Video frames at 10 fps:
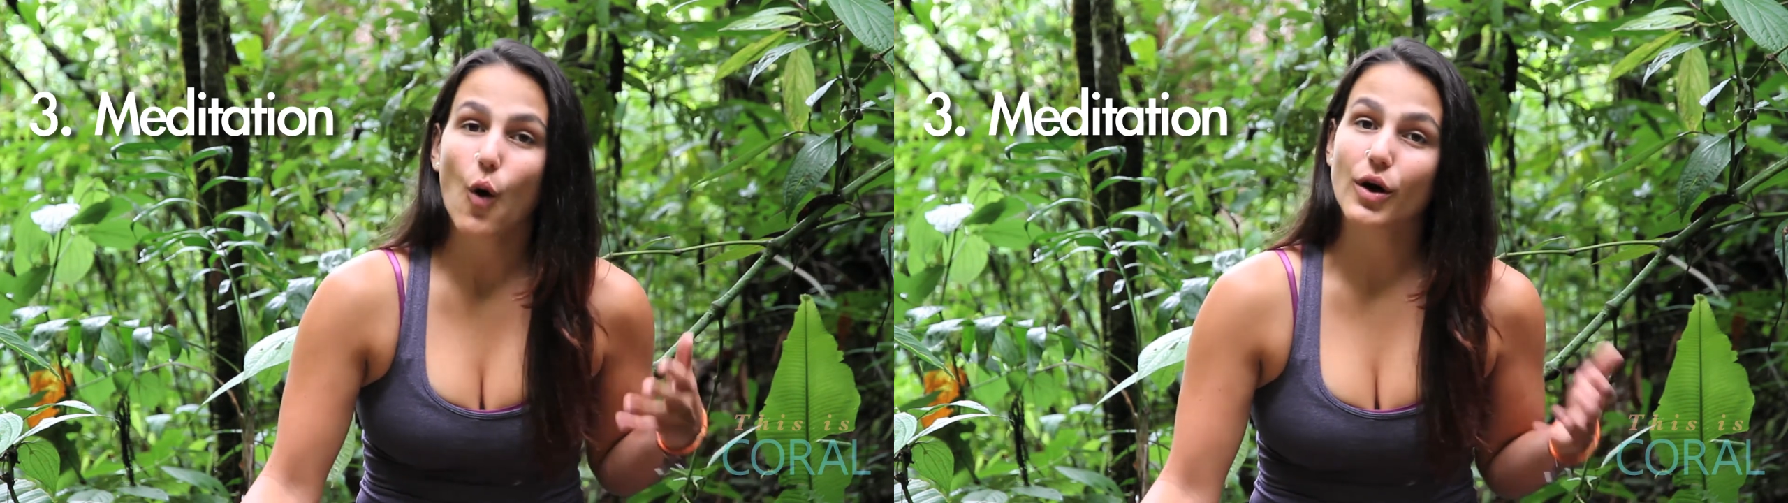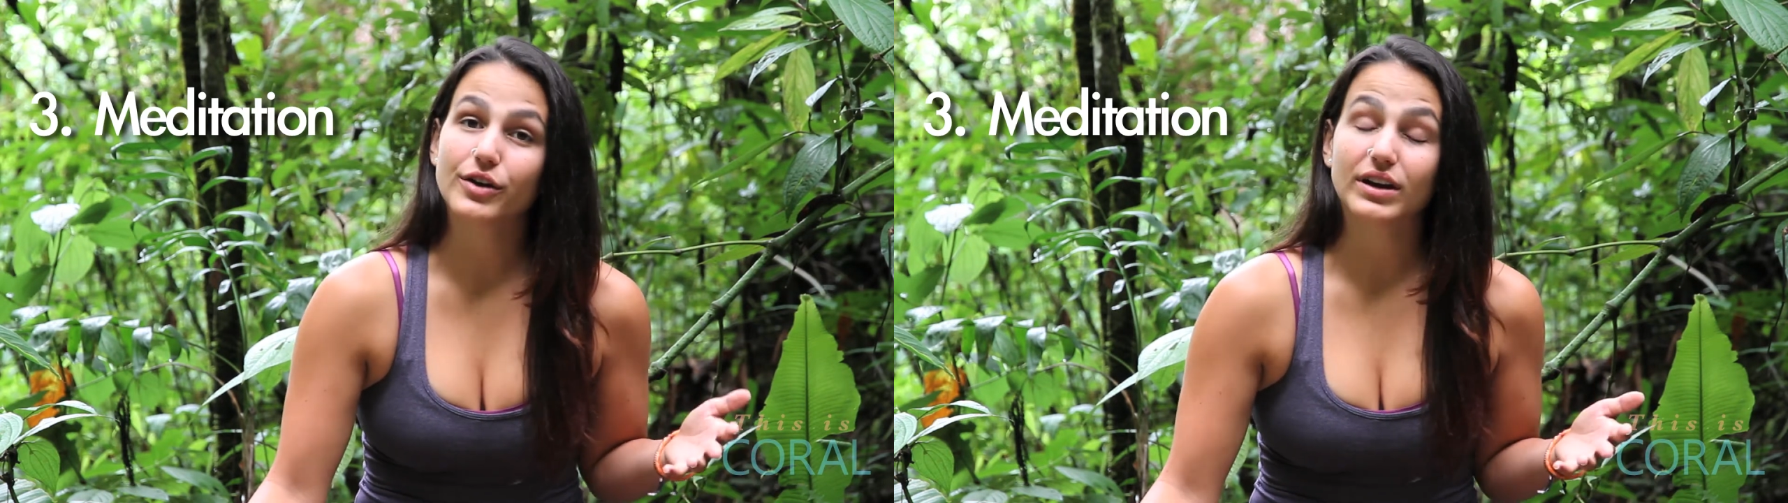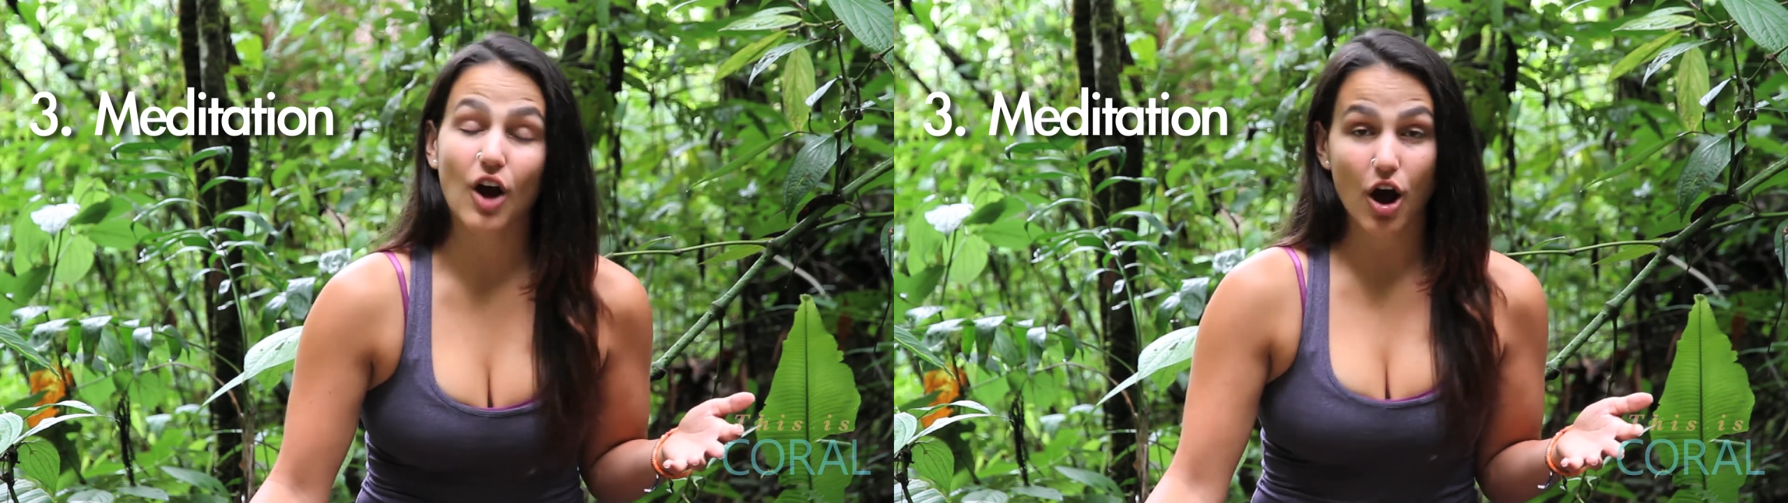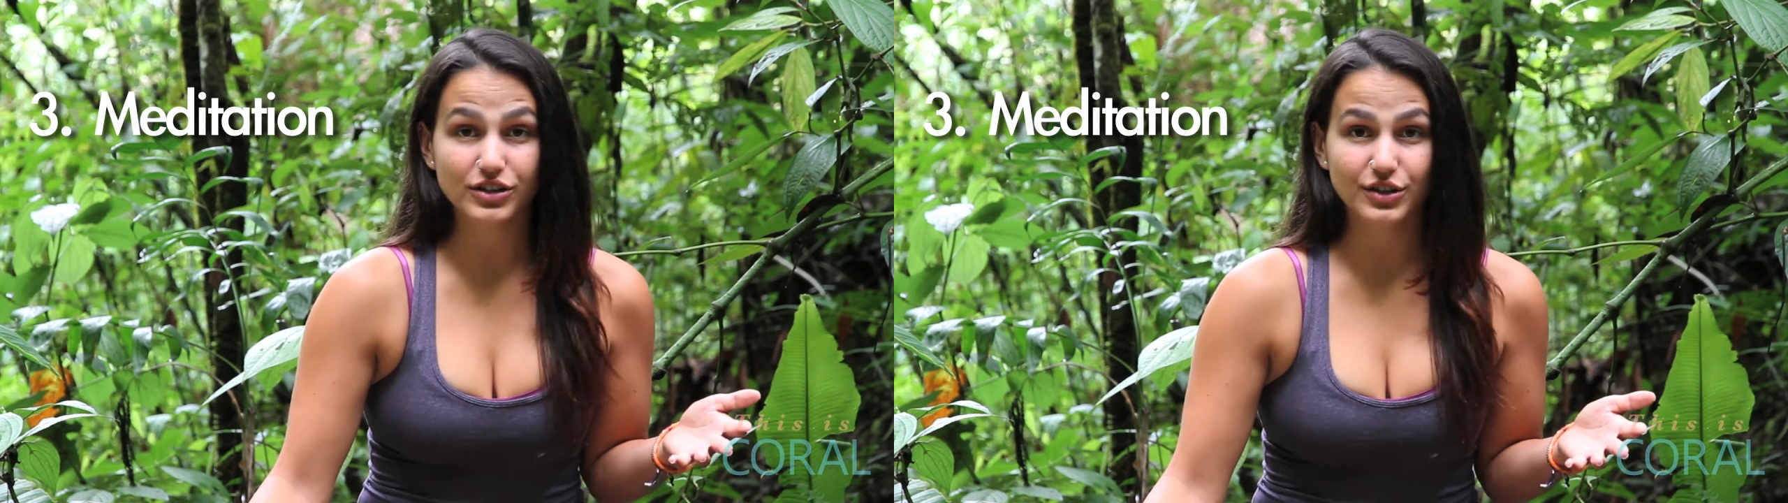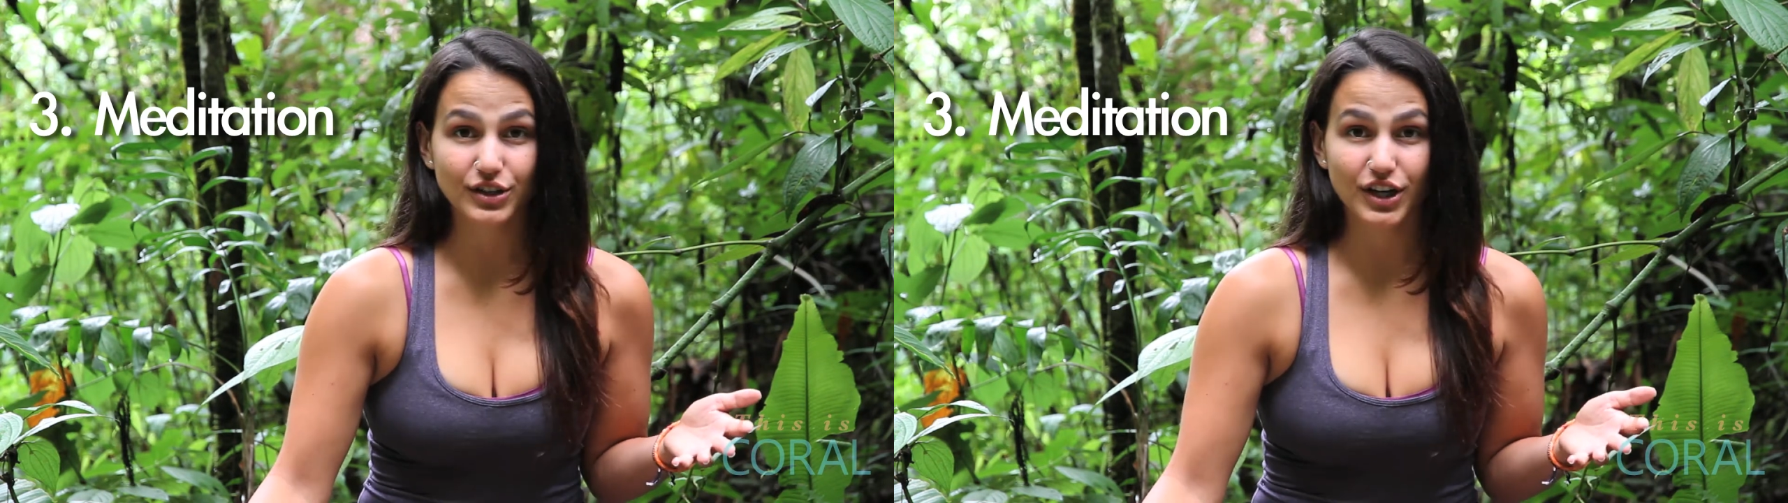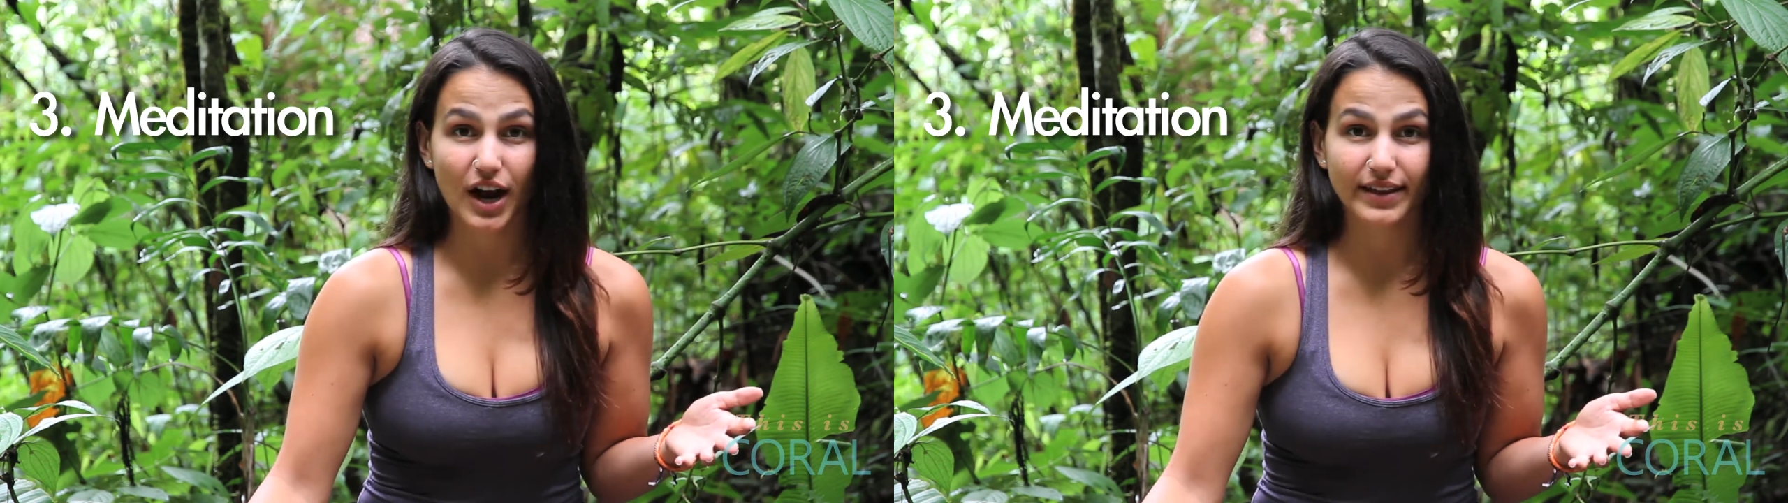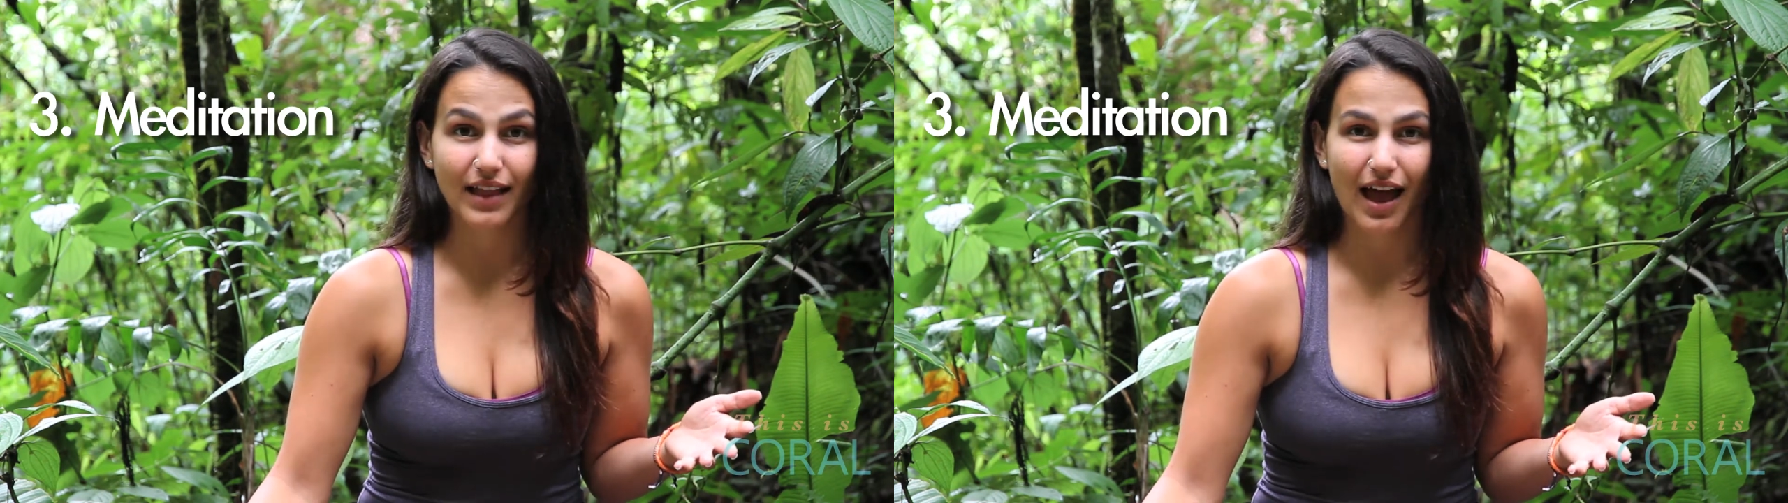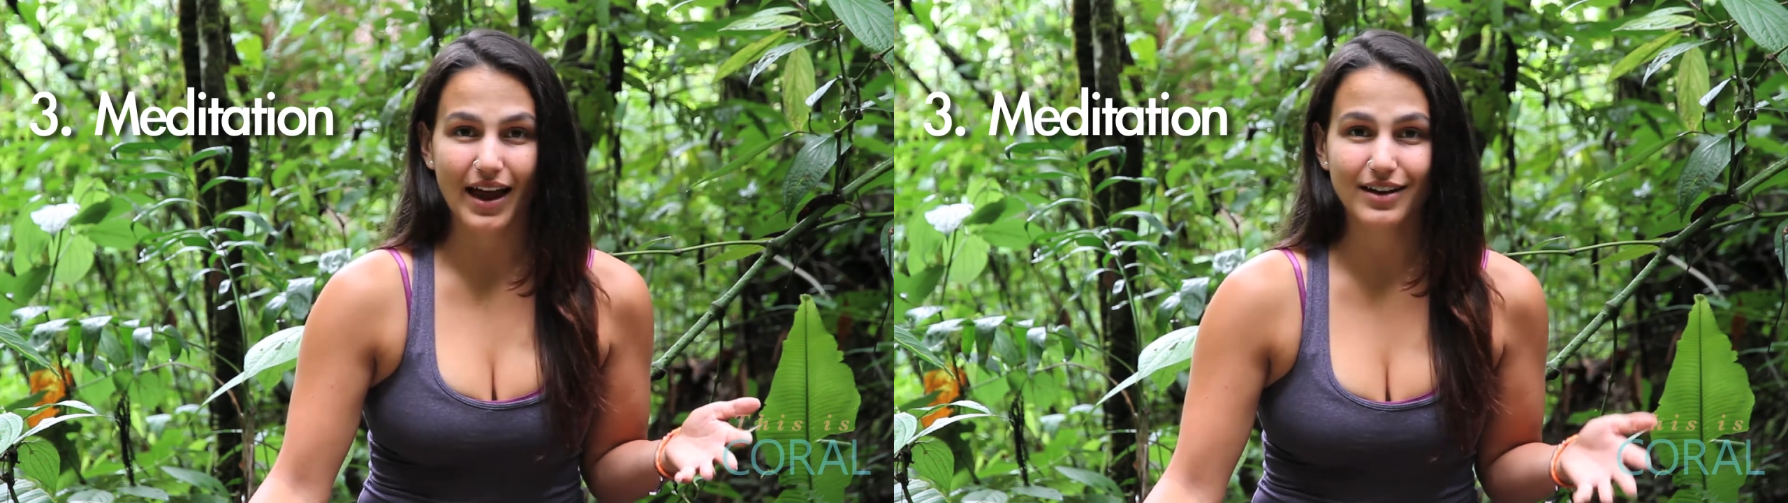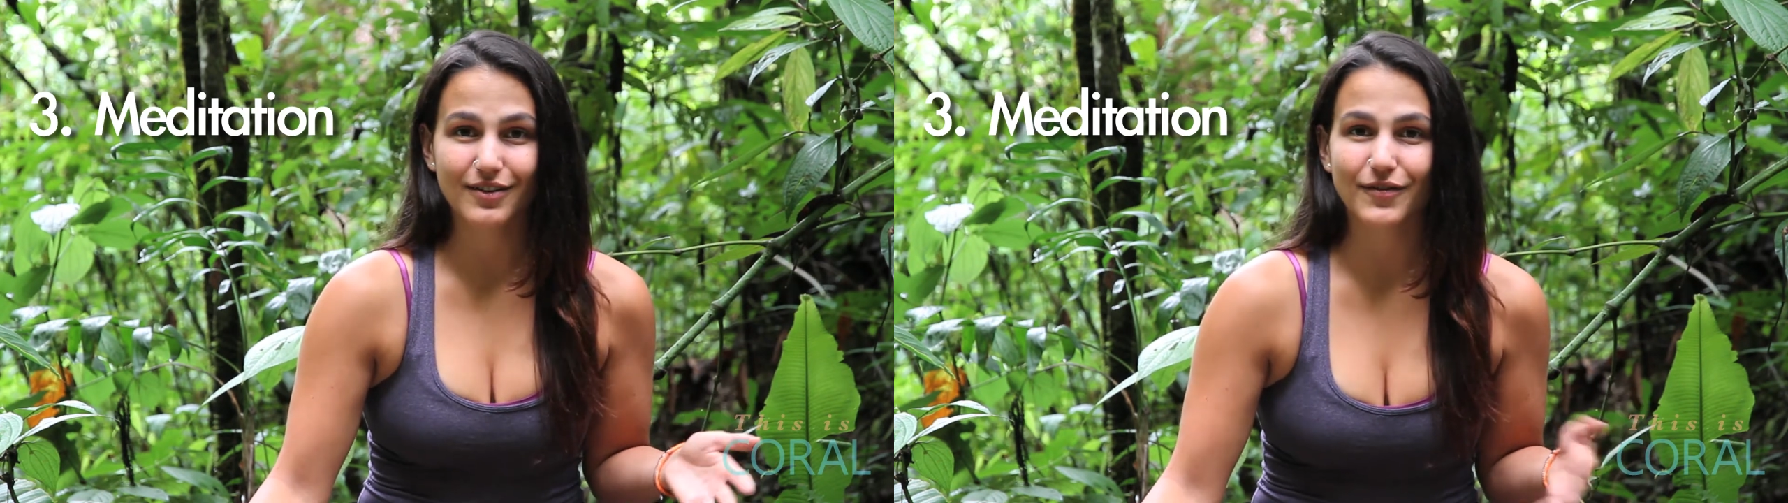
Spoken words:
or you can also look online